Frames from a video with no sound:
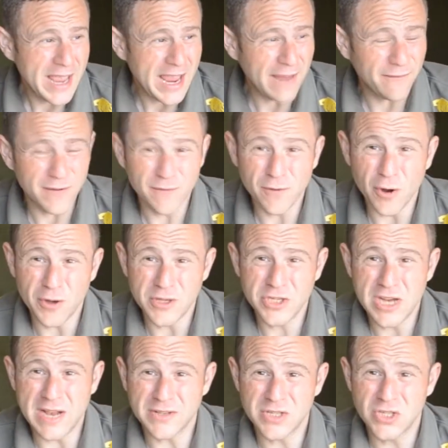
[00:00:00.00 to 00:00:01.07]
if you've got a
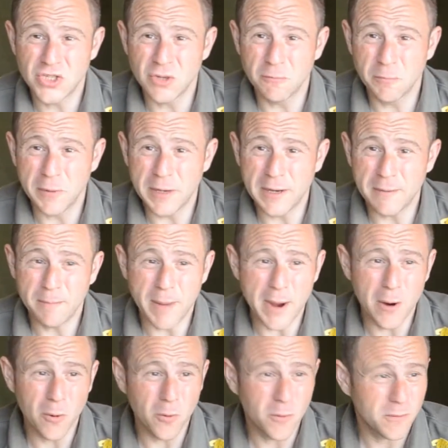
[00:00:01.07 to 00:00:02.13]
chance of jumping in a
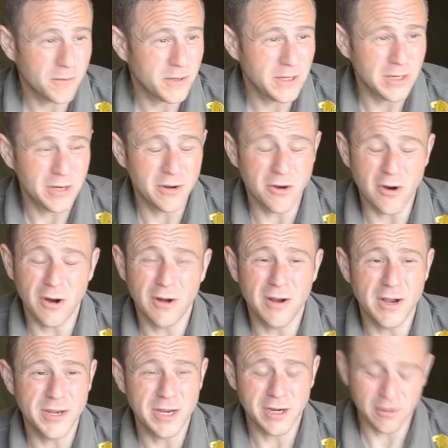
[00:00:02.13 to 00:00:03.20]
boat, you know,
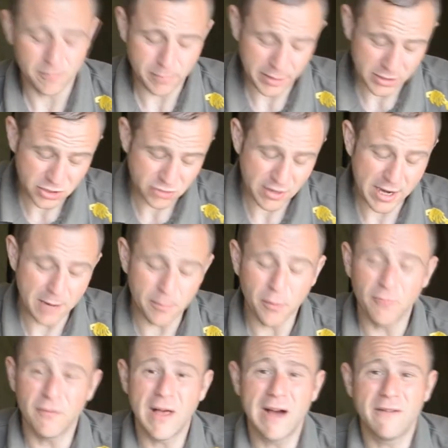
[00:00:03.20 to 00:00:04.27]
and you can be straight
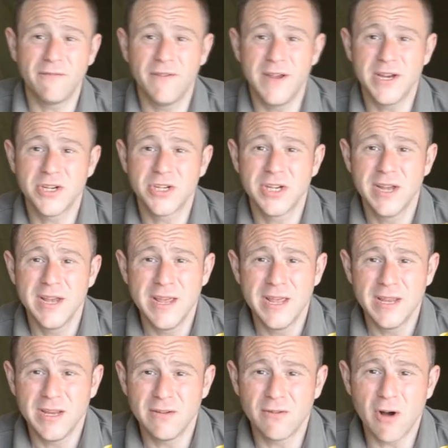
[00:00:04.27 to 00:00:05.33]
above that fish,
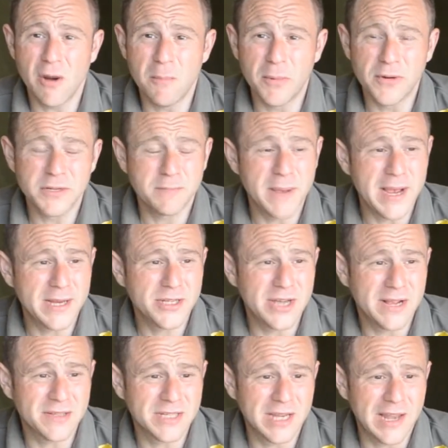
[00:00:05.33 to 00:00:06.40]
you've got a much better
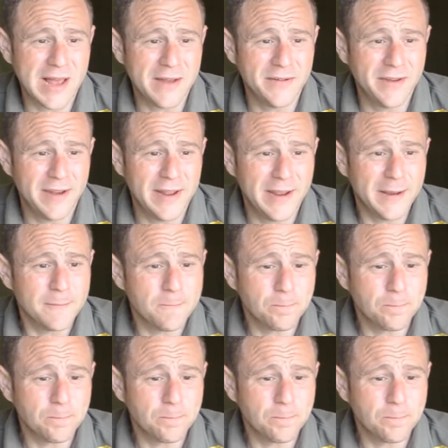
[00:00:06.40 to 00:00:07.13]
chance of landing it.